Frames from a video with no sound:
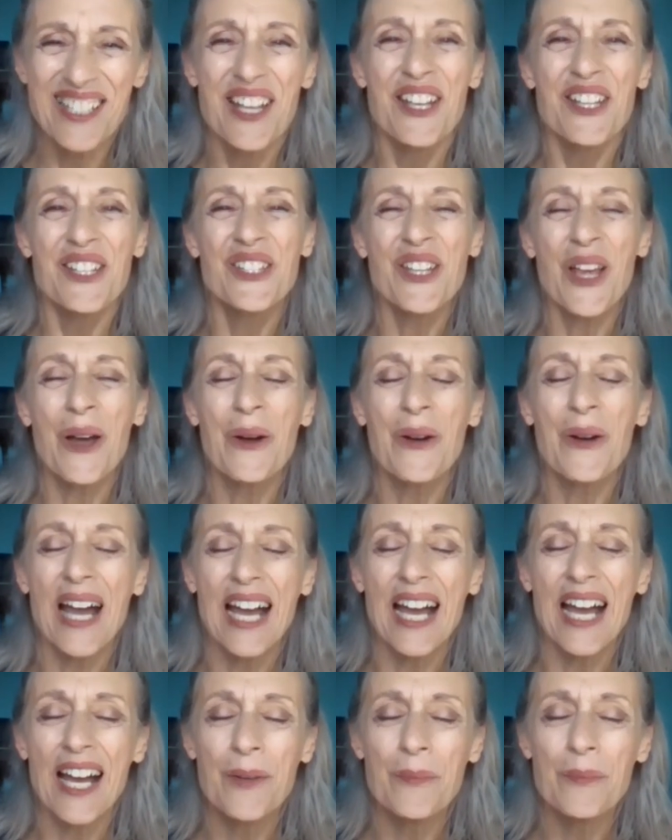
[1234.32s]
So
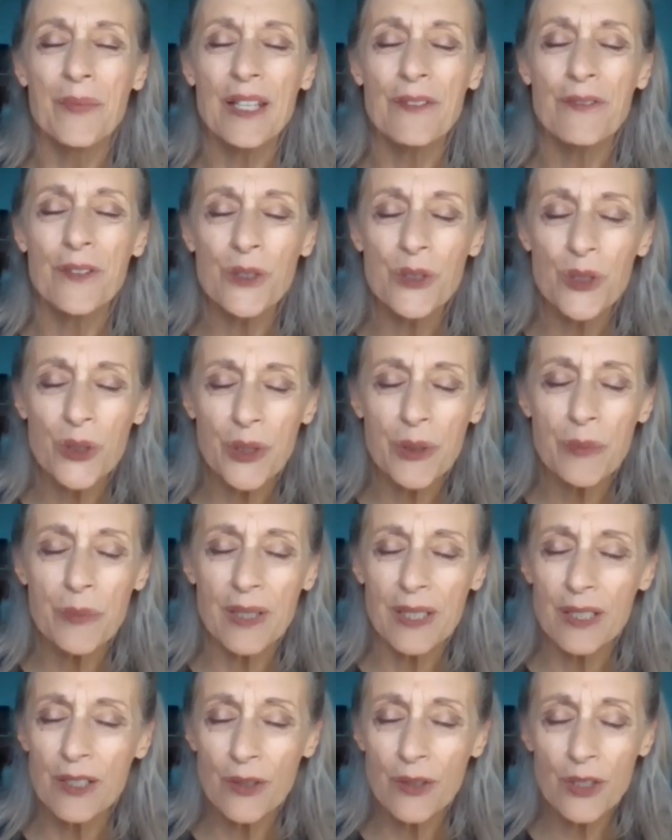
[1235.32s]
if you do it,
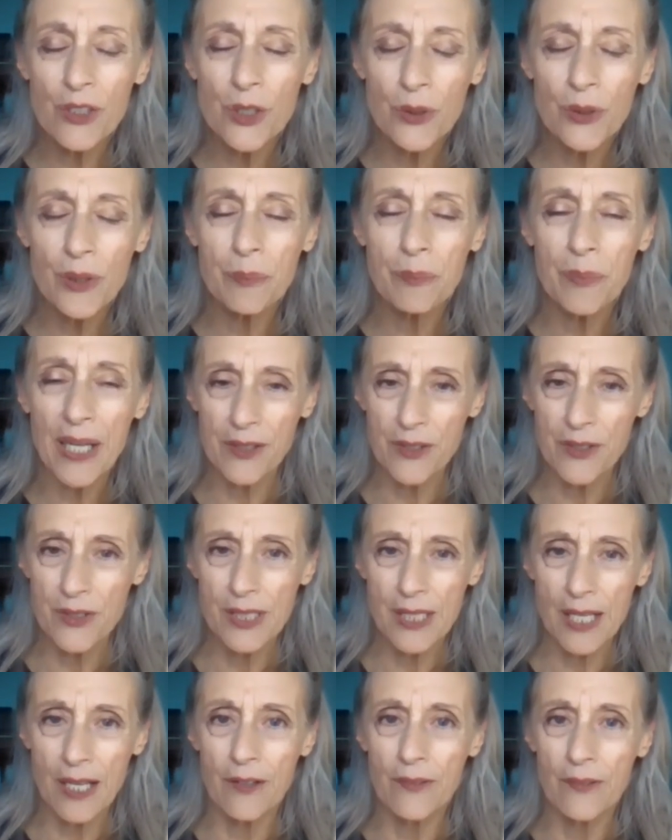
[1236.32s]
you can do it by
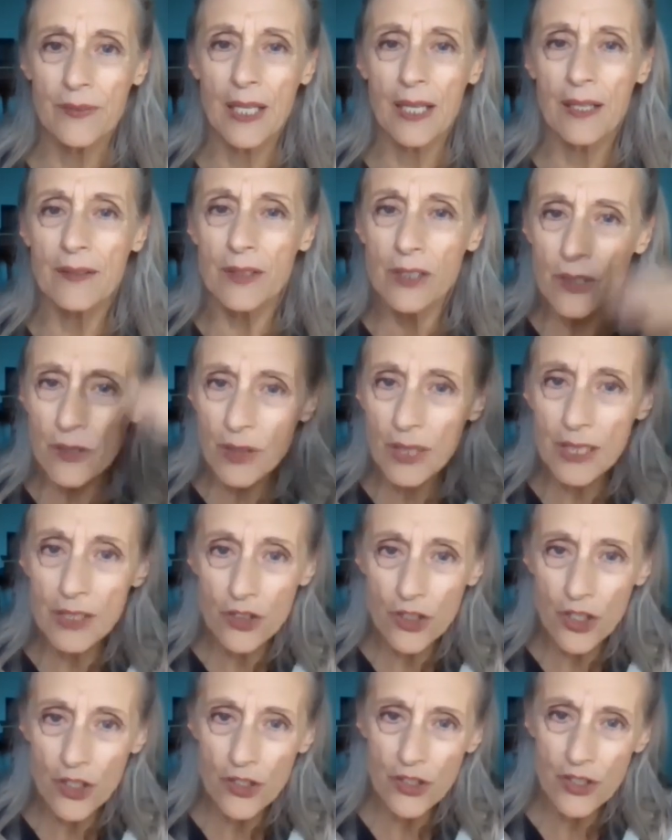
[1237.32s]
yourself. Now, you can
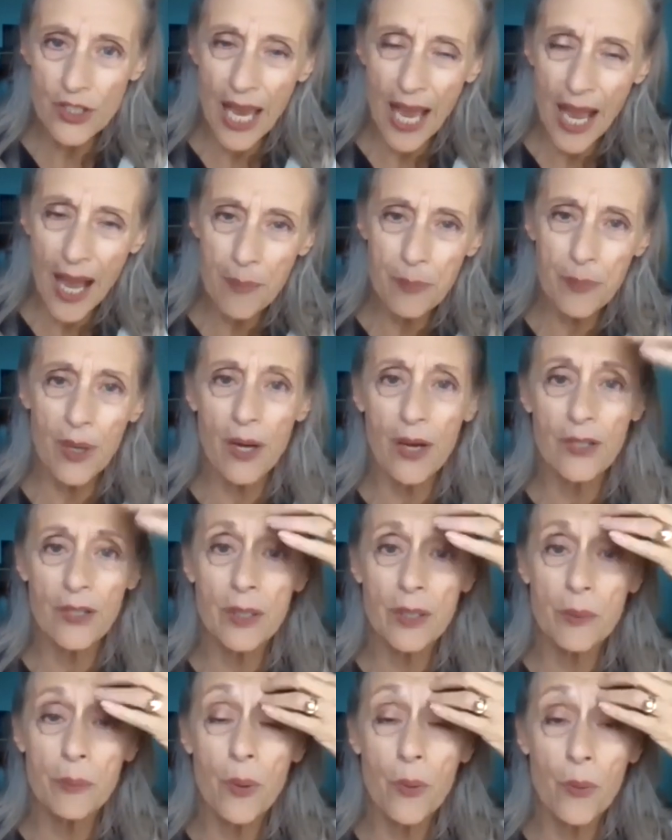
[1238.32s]
just tap
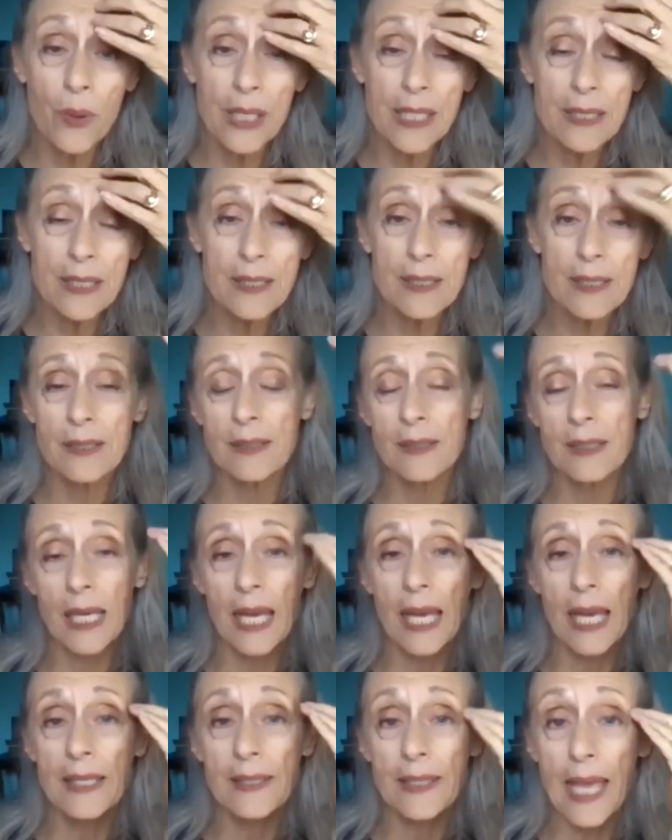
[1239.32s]
on the points,
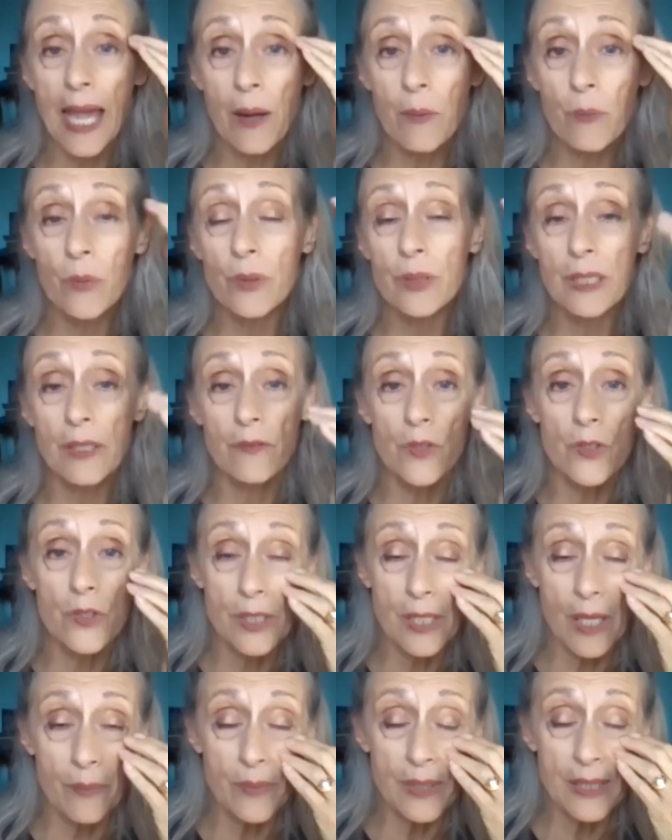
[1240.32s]
and that will give you
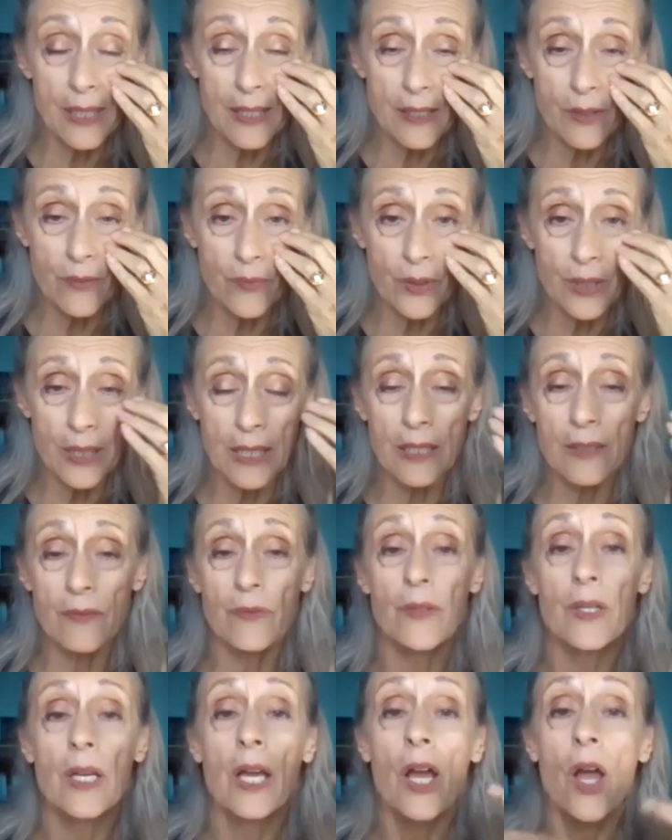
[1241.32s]
some sense of relief.
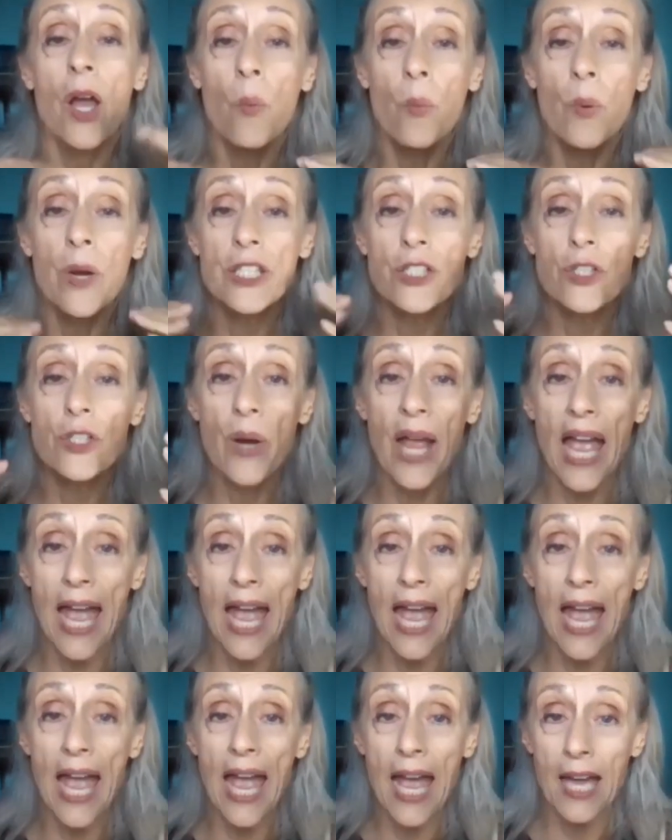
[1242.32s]
When you
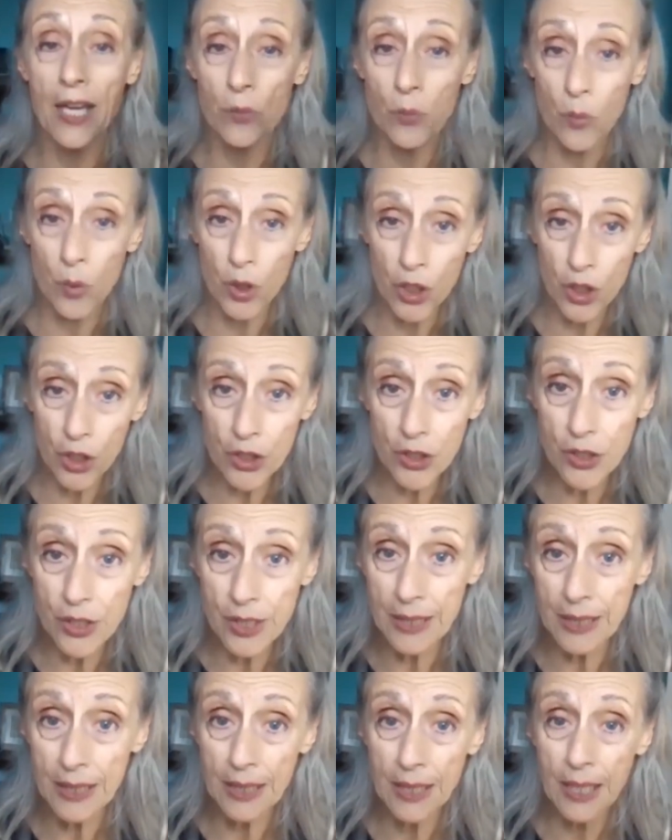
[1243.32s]
add
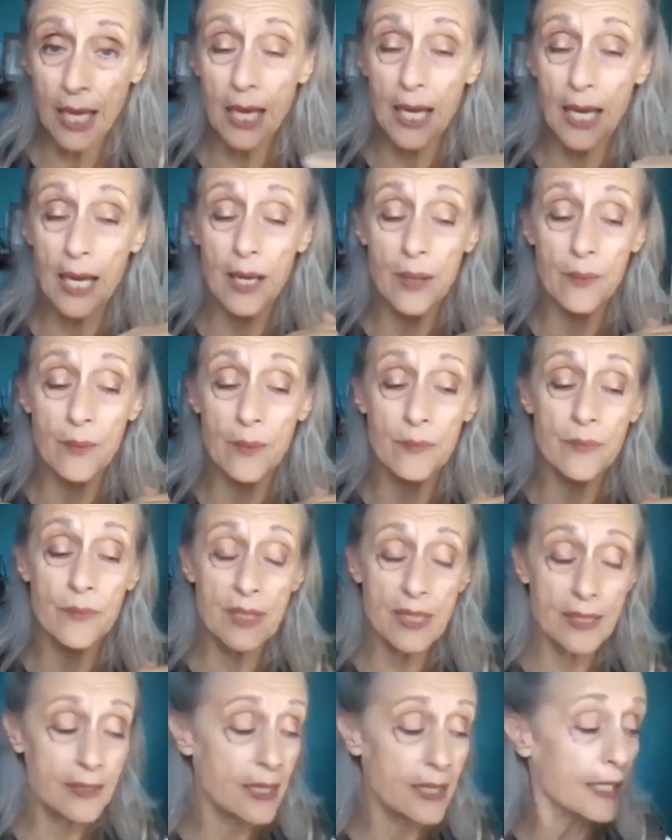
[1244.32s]
words,
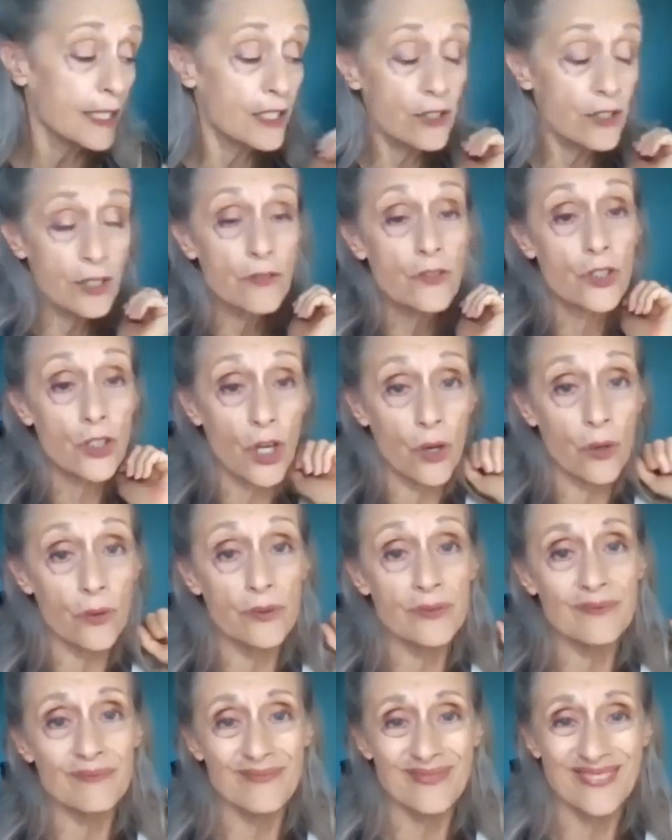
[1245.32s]
studies have shown